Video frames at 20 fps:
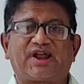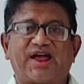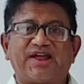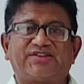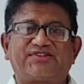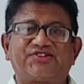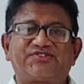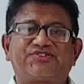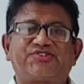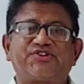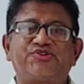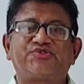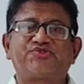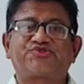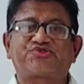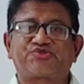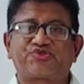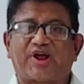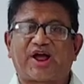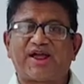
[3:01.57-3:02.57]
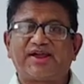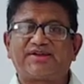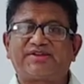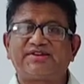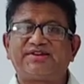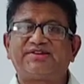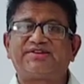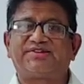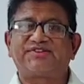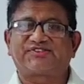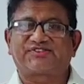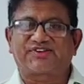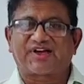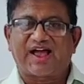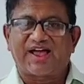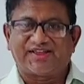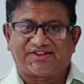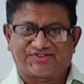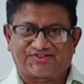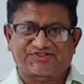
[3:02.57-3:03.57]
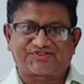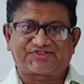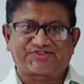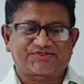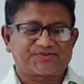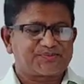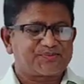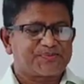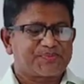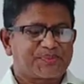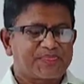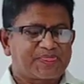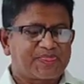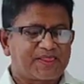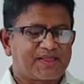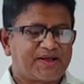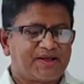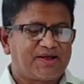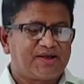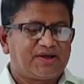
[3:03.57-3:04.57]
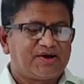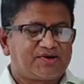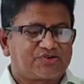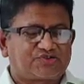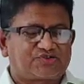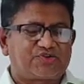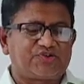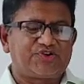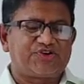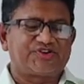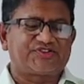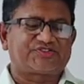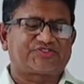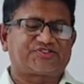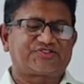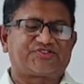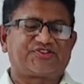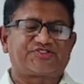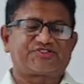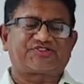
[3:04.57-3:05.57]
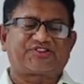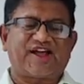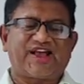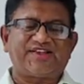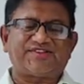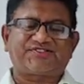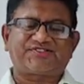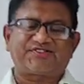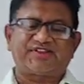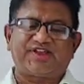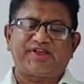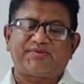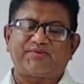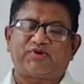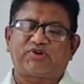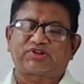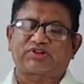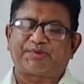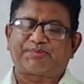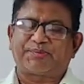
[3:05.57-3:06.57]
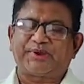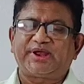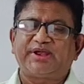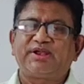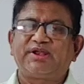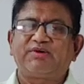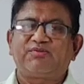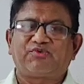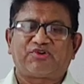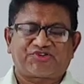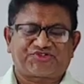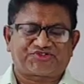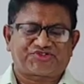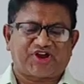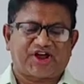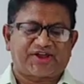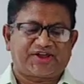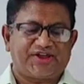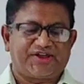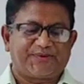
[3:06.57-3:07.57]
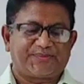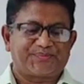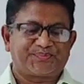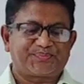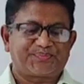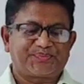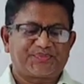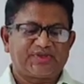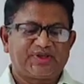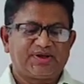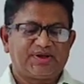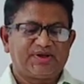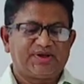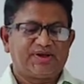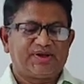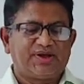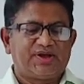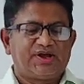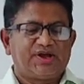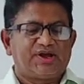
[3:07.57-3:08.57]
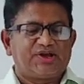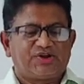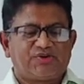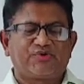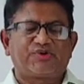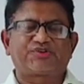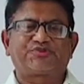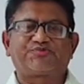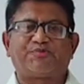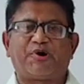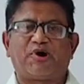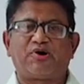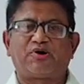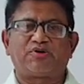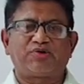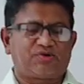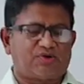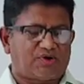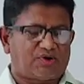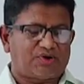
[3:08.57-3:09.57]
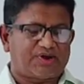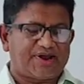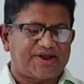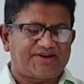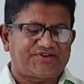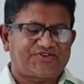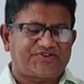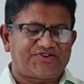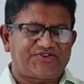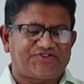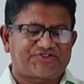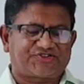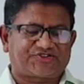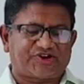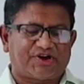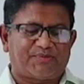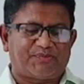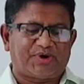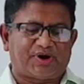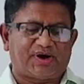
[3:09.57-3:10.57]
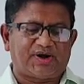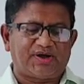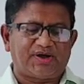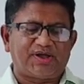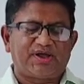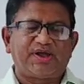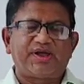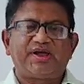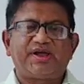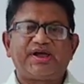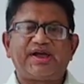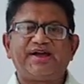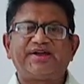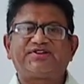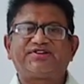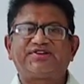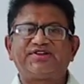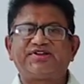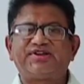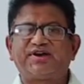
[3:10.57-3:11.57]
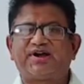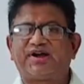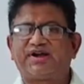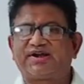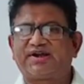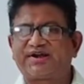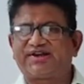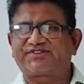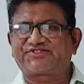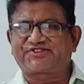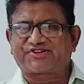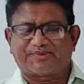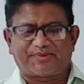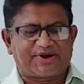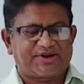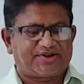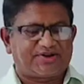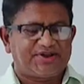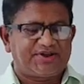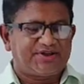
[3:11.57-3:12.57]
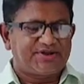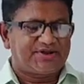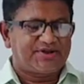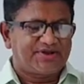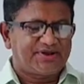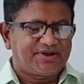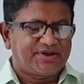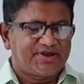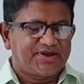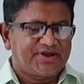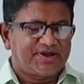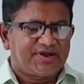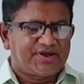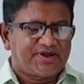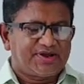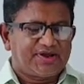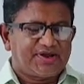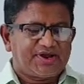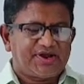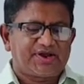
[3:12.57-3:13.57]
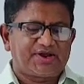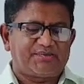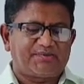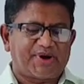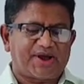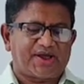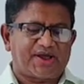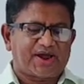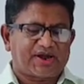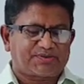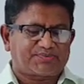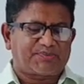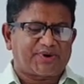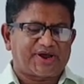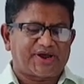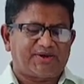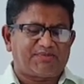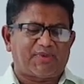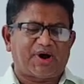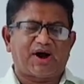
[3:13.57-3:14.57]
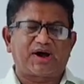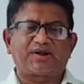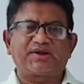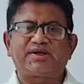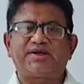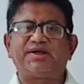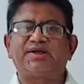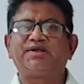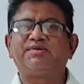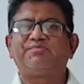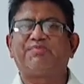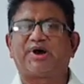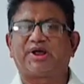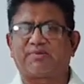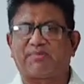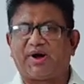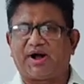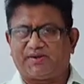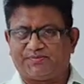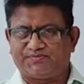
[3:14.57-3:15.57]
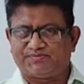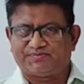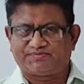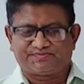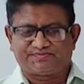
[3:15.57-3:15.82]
the writers, they used to write in disguise. So his disguised name or the pen name was Shaki. He was born on 18 December 1870 at Myanmar in Burma.